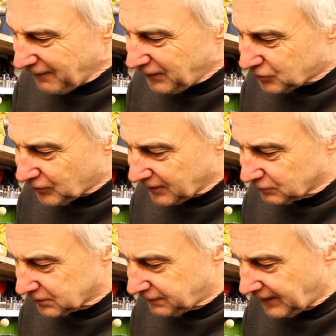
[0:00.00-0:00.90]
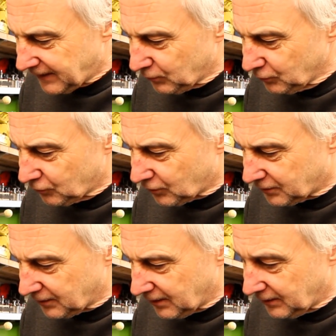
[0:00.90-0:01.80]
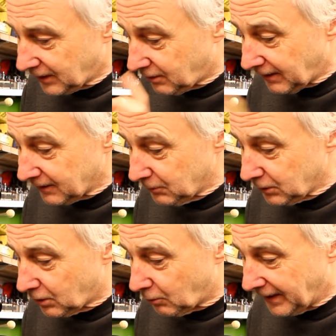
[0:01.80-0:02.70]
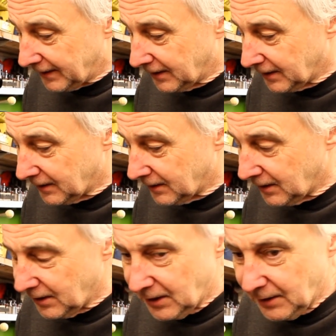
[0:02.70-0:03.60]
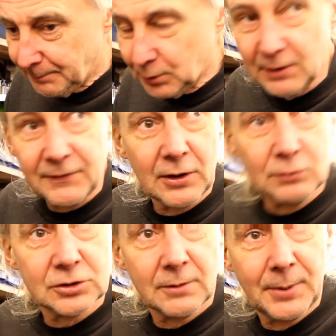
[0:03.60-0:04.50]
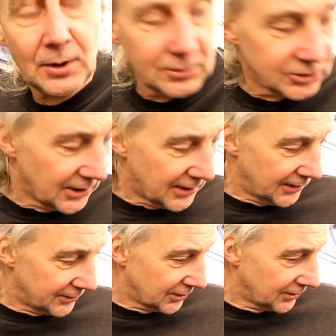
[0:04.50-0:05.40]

If you try and go to 500, the crank will go in. But if I go to the bore size,